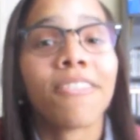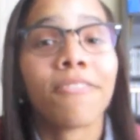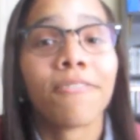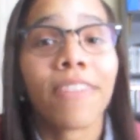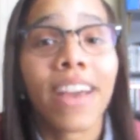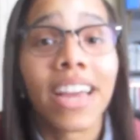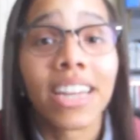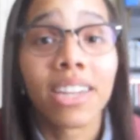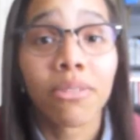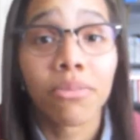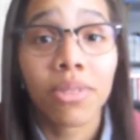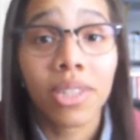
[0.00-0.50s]

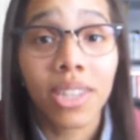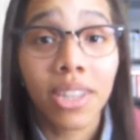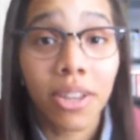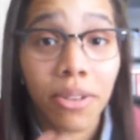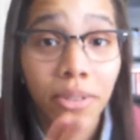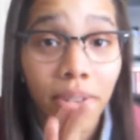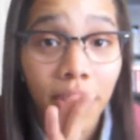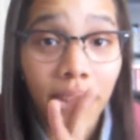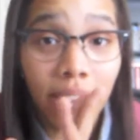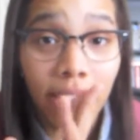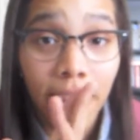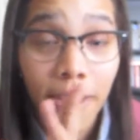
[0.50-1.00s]
fandom
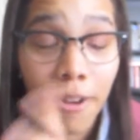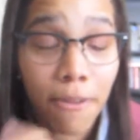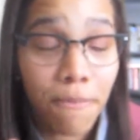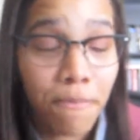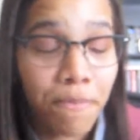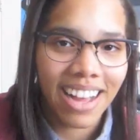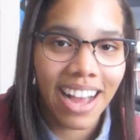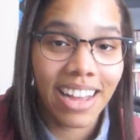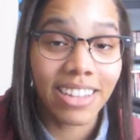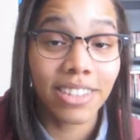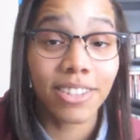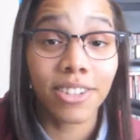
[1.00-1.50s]
secret here.
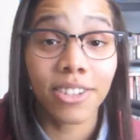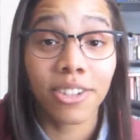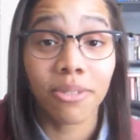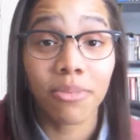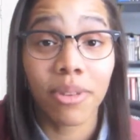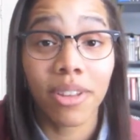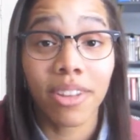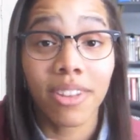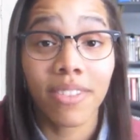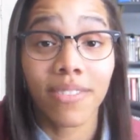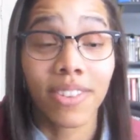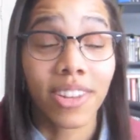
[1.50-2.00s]
I started
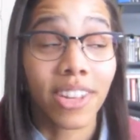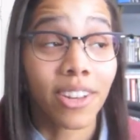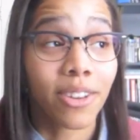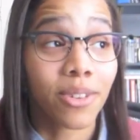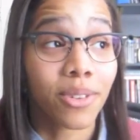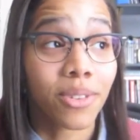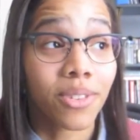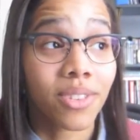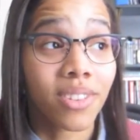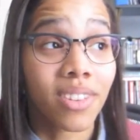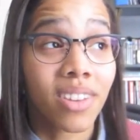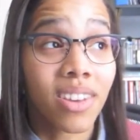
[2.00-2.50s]
making
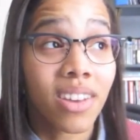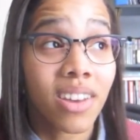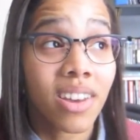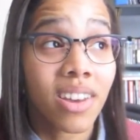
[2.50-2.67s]
videos